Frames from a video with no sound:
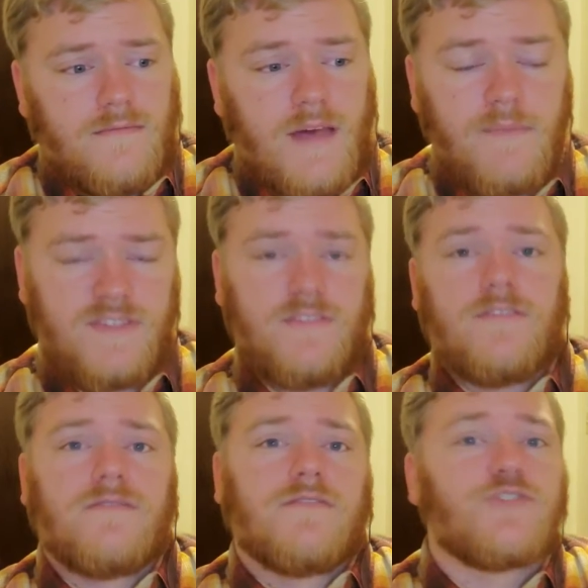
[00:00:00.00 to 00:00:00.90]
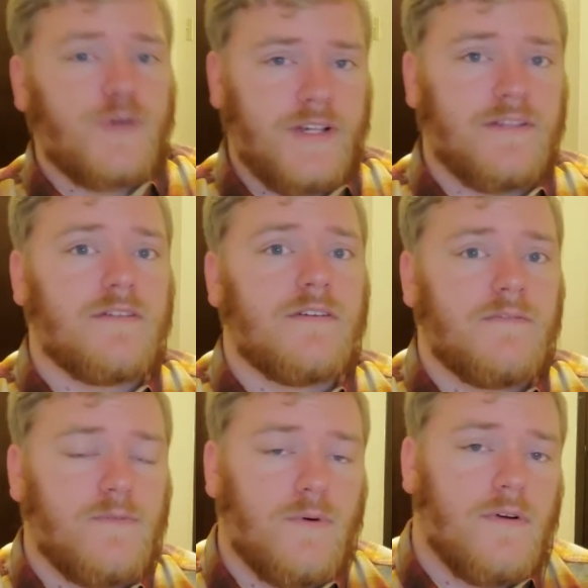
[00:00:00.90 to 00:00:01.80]
episode trailer
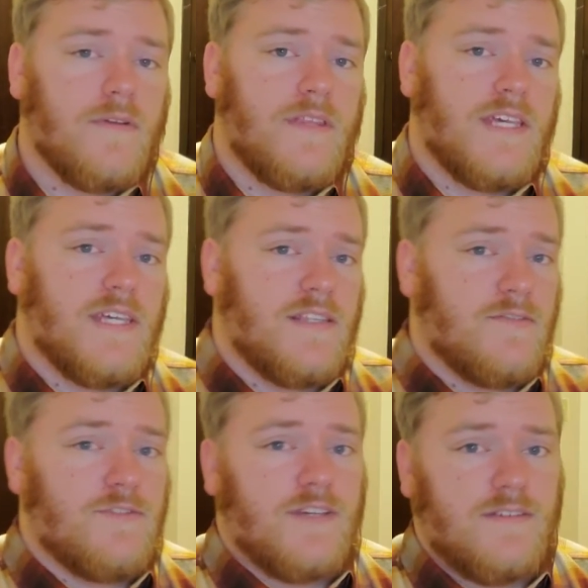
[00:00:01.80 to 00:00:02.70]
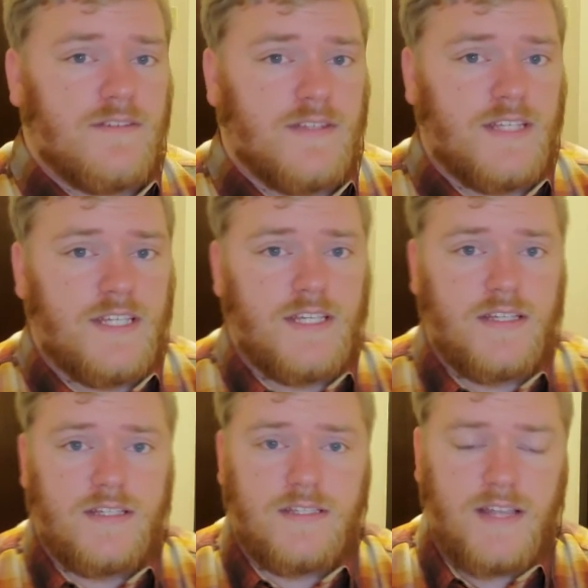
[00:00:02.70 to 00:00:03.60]
for the new Justice League
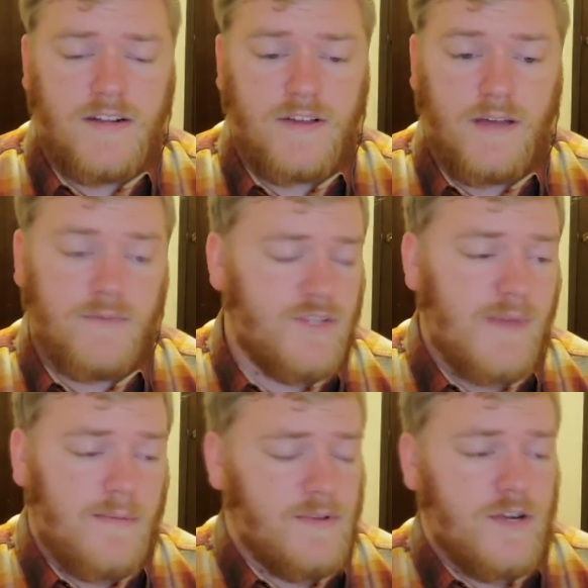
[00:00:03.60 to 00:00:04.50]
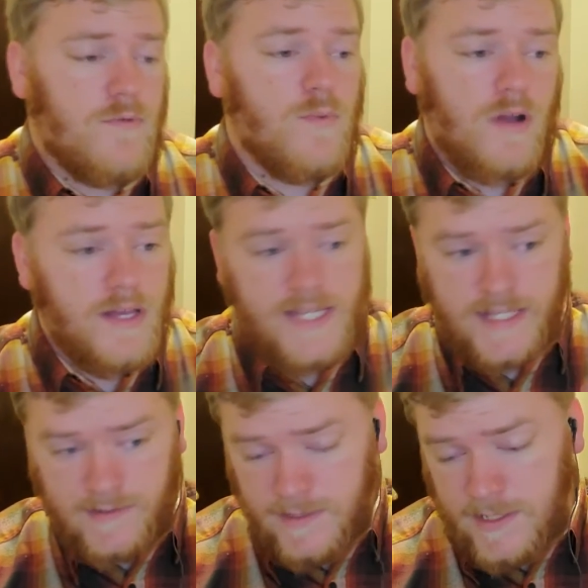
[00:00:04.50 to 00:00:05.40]
Snyder Cut, which I'm, I'm sure we'll probably get